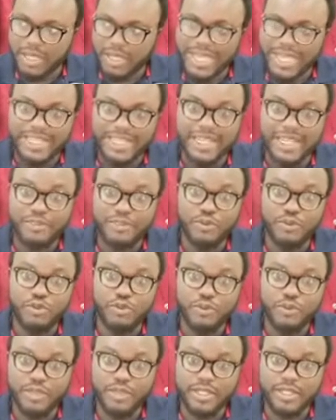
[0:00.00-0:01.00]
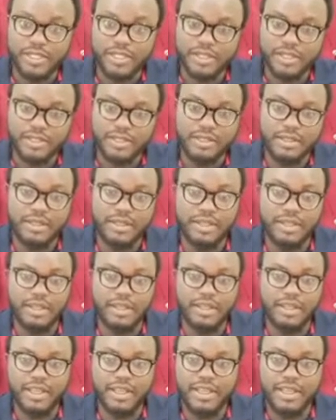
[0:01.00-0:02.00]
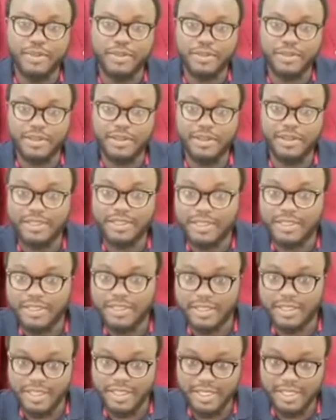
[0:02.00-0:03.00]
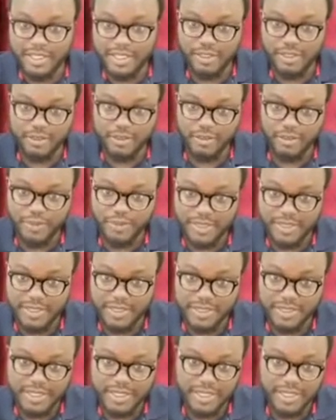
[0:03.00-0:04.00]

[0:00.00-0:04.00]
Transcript: I needed to do it because a lot of persons